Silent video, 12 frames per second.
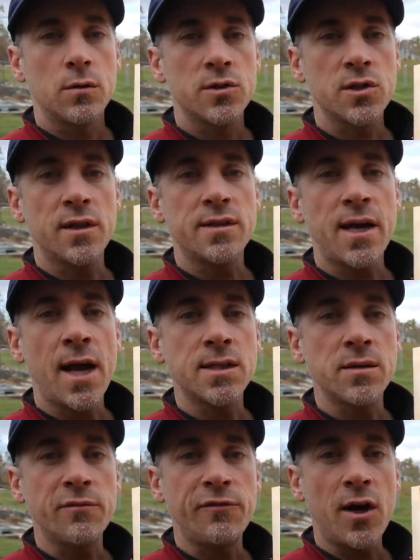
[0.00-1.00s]
So let's add
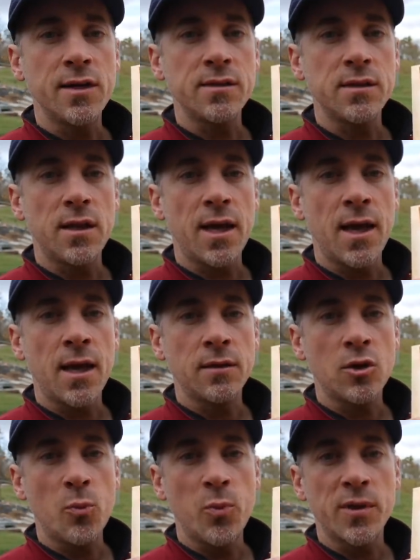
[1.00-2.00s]
some fondant
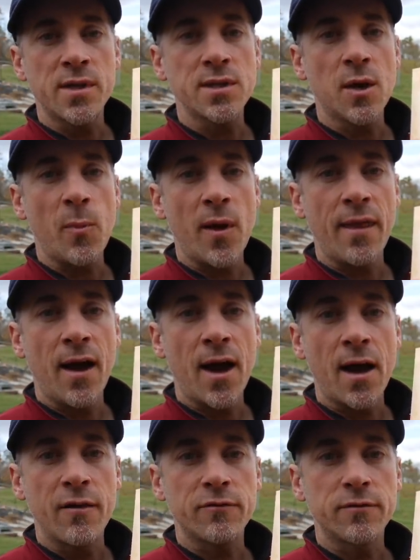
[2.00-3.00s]
and go put this up on the
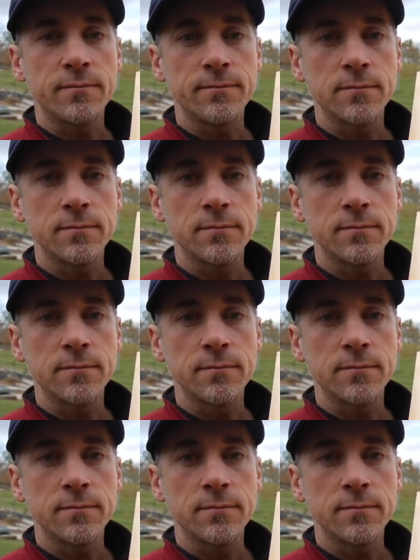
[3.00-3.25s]
hive.